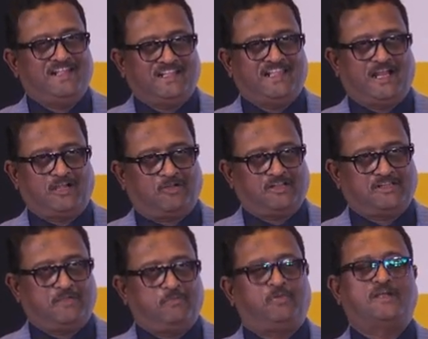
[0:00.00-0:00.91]
that was
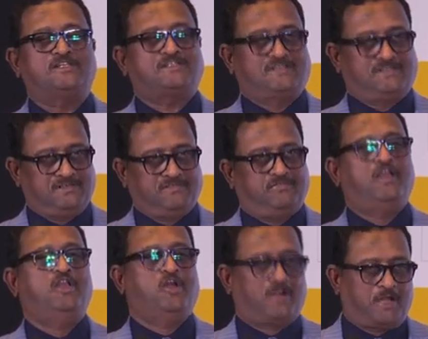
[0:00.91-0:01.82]
the first
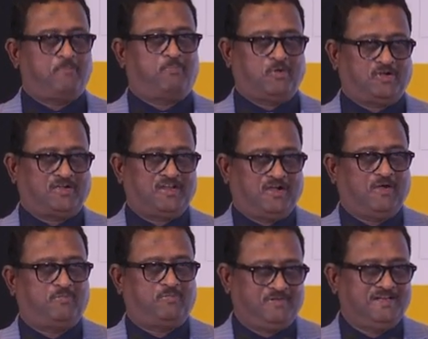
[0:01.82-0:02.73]
failure report
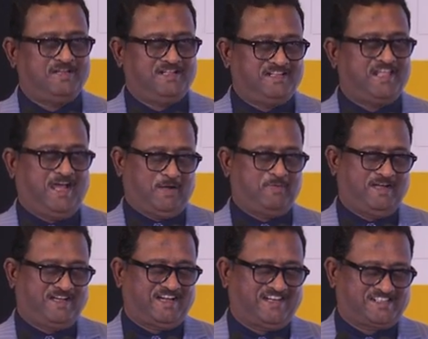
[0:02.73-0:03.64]
of the
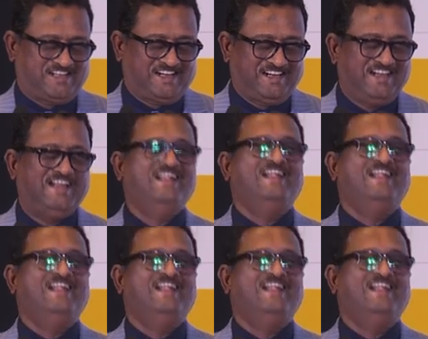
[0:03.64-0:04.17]
arbitration.